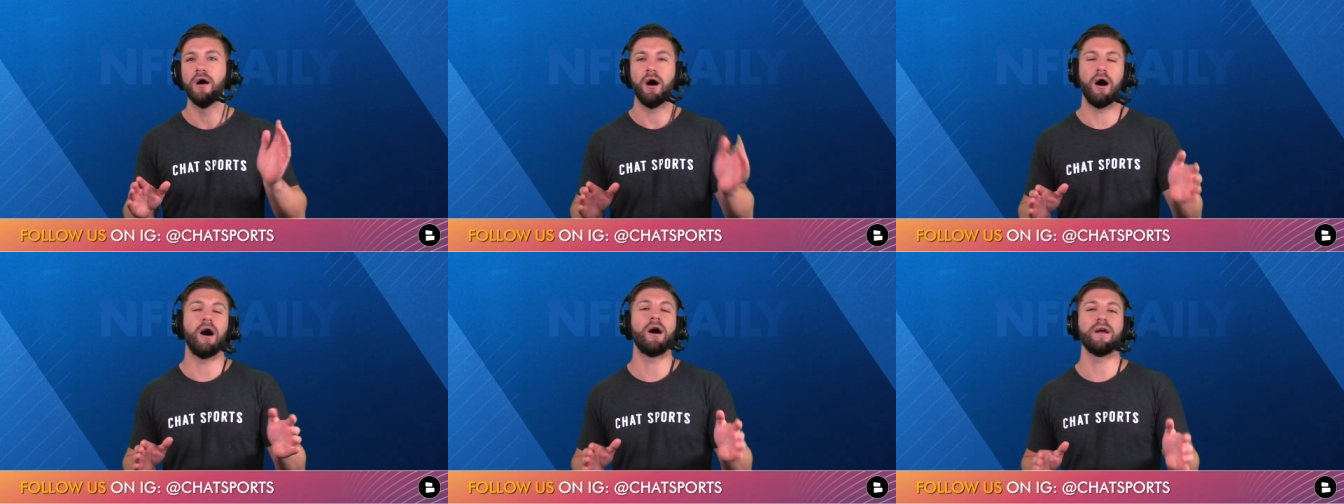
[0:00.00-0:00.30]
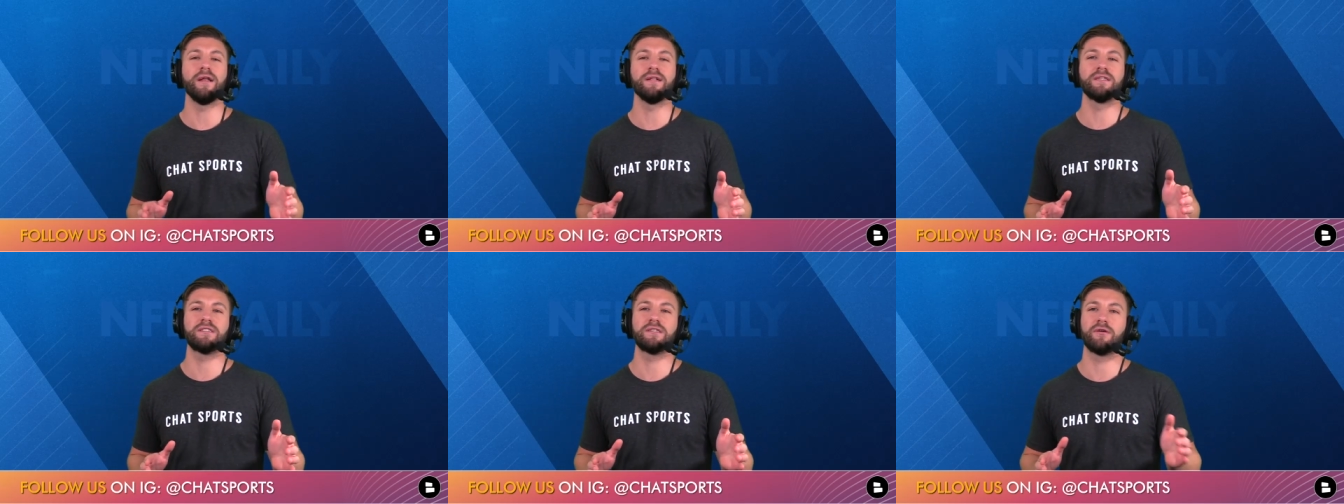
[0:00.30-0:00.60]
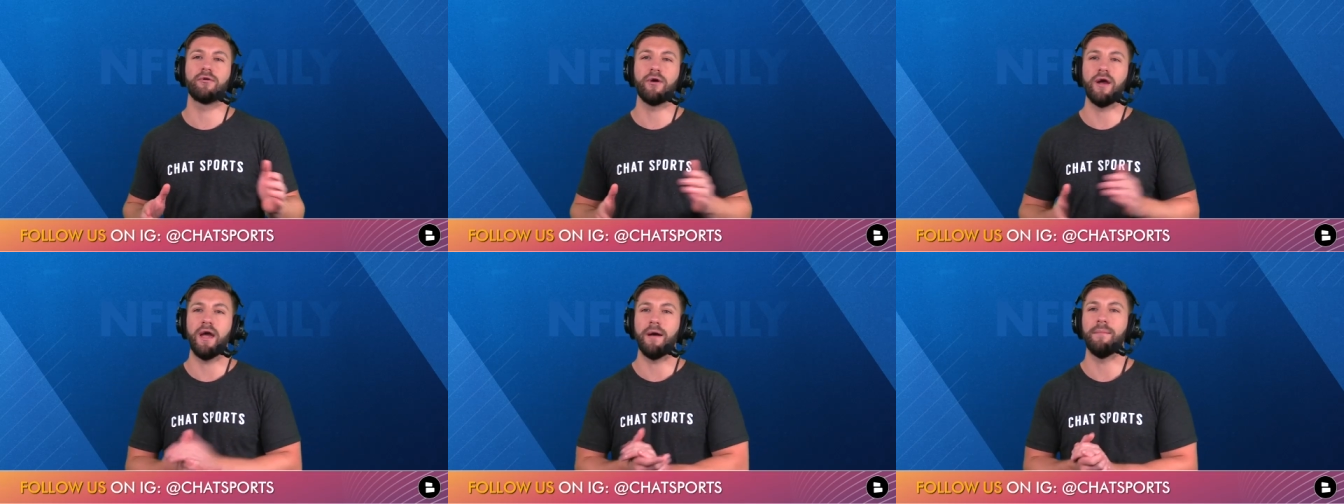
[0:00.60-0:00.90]
on
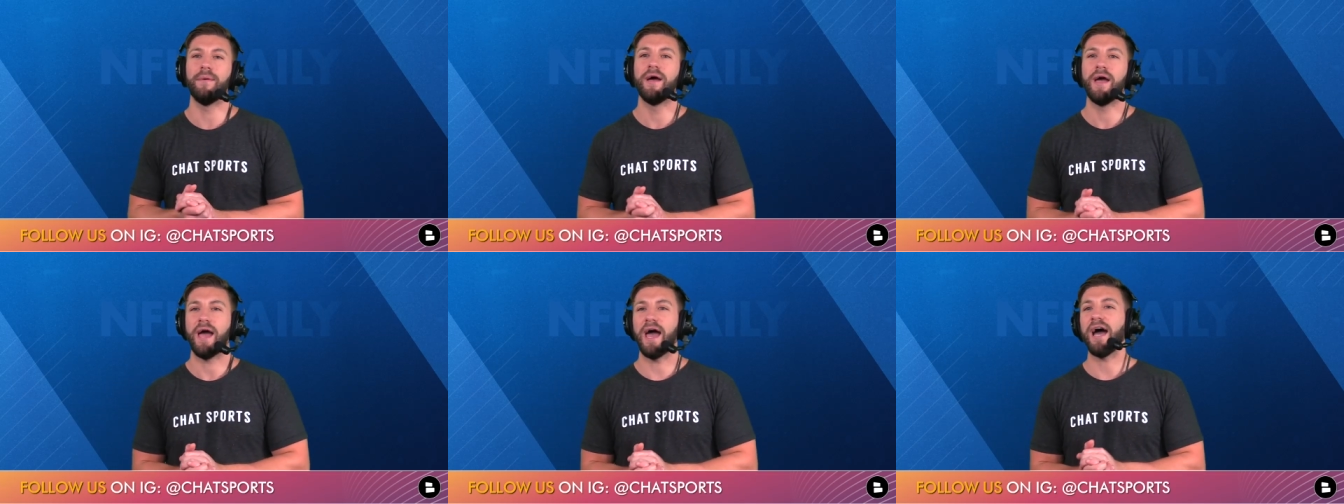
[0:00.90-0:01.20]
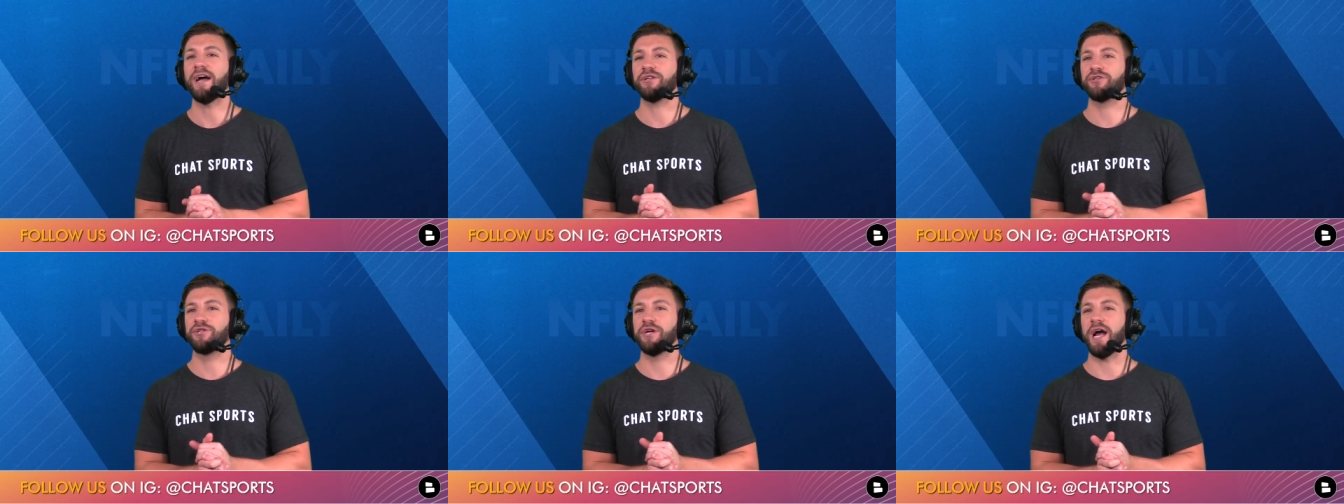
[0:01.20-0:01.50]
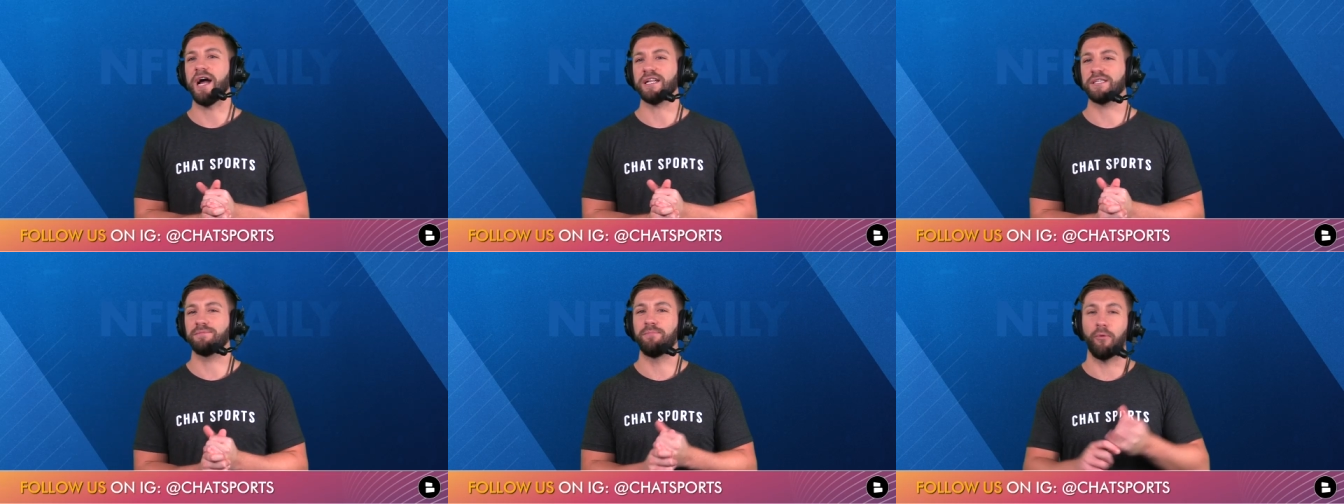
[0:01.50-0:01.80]
Instagram at
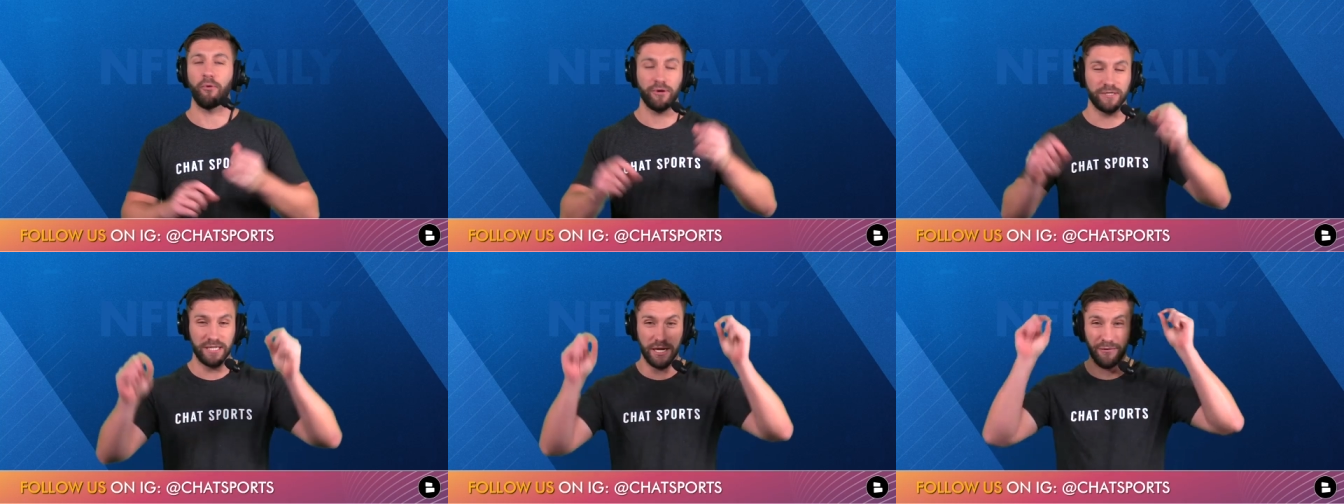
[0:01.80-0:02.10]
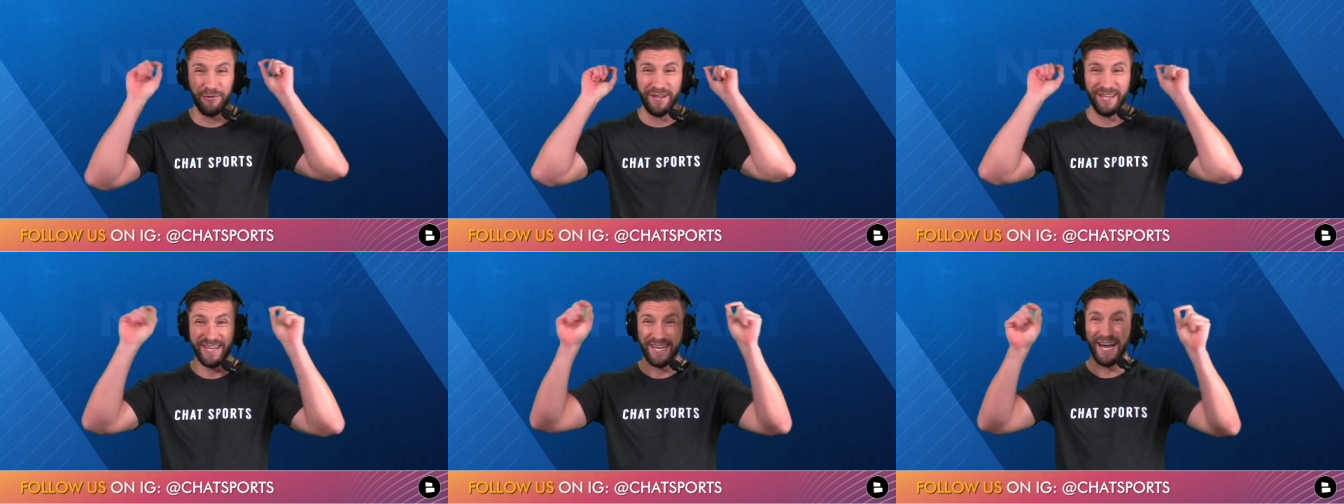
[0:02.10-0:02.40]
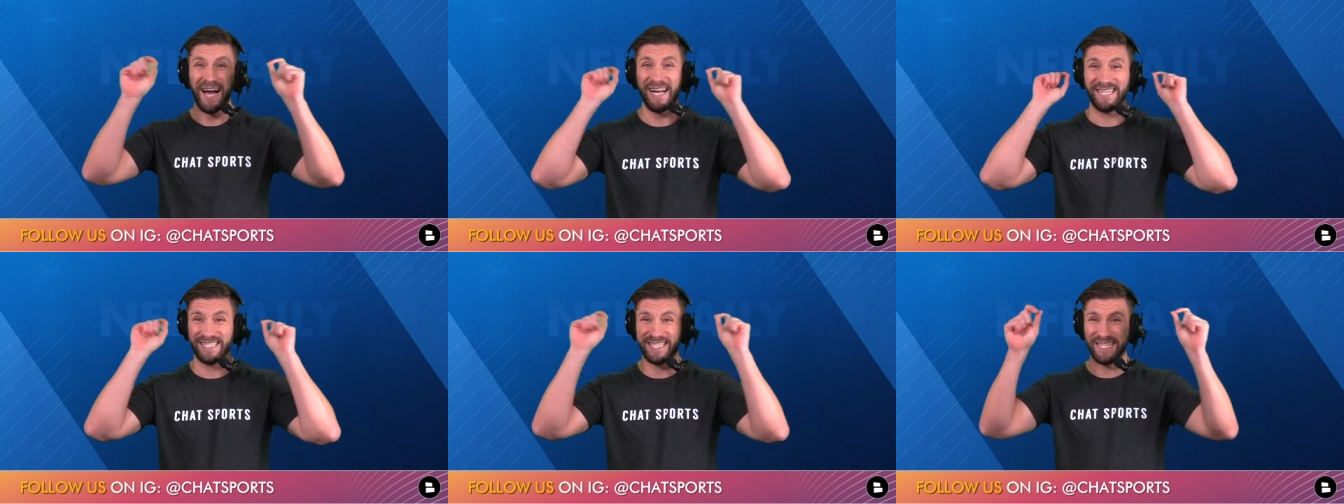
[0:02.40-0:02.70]
Chat Sports. That way you
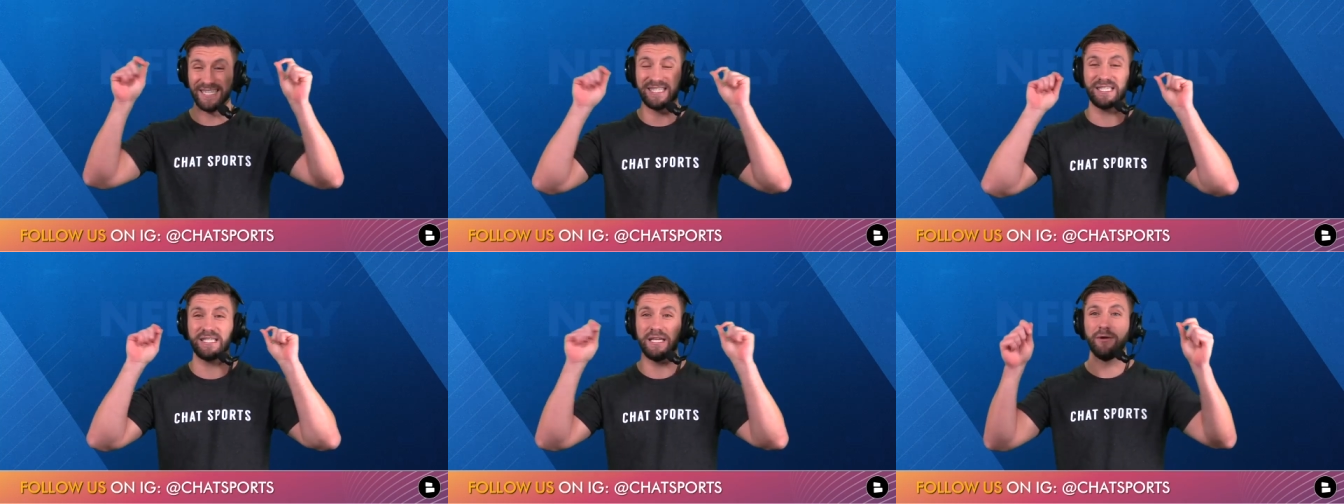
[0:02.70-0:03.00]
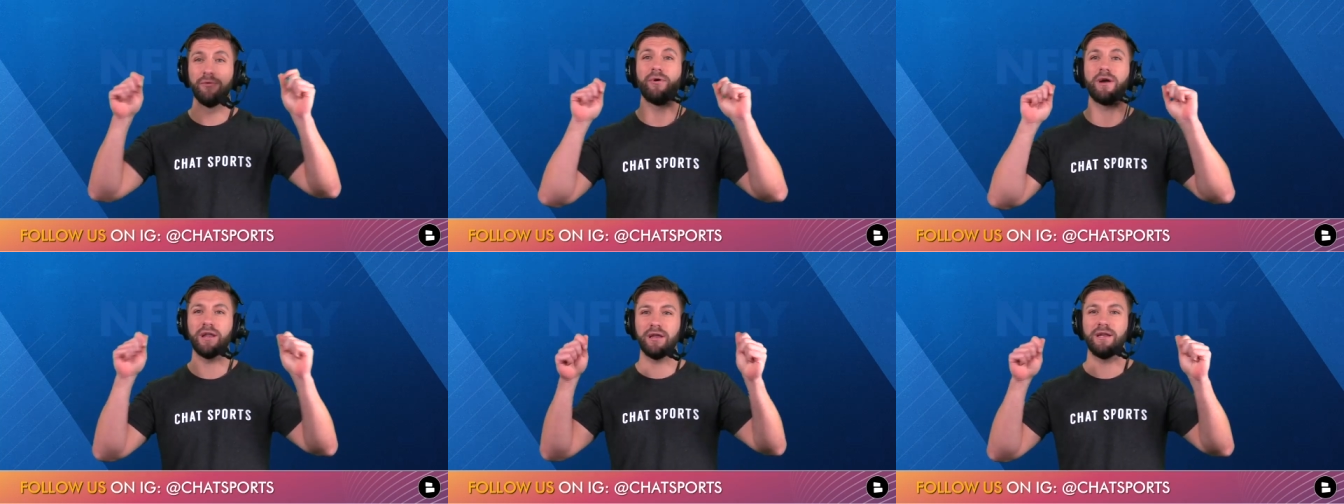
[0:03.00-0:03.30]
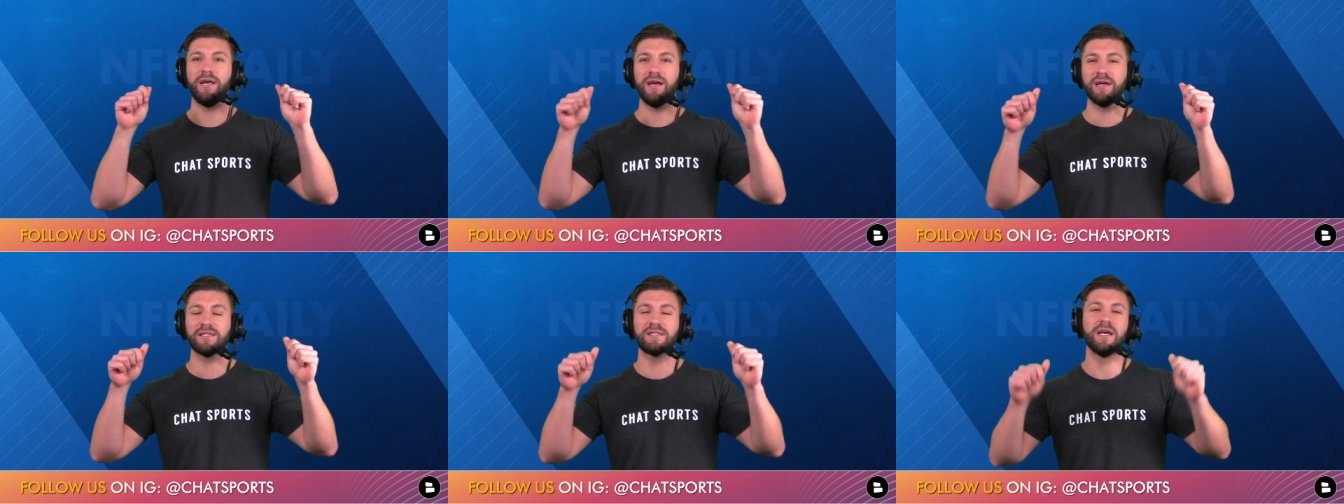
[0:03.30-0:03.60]
guys can see what it
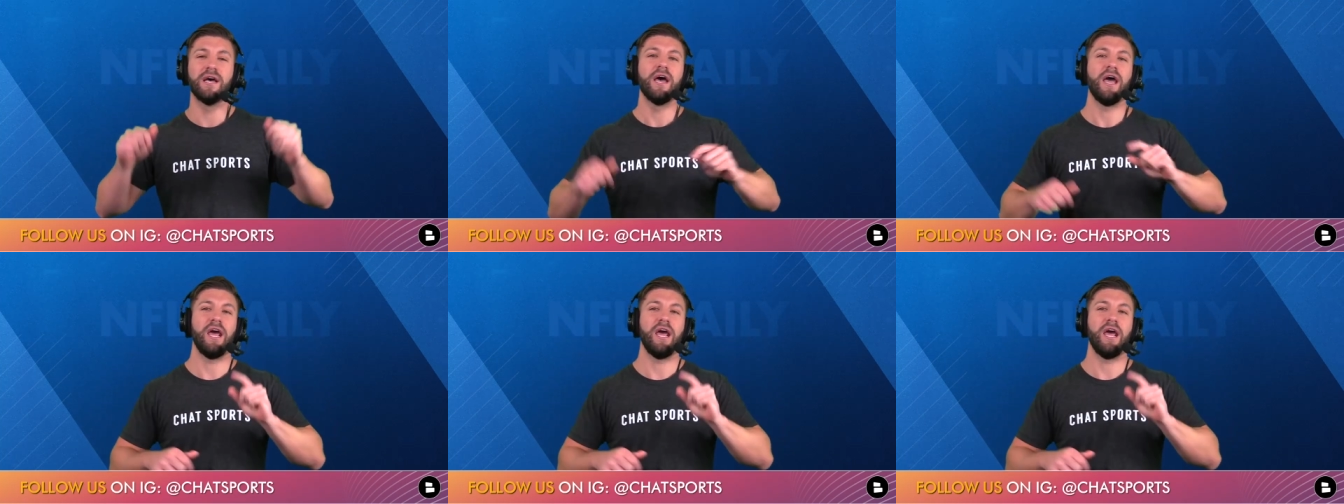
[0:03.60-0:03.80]
is.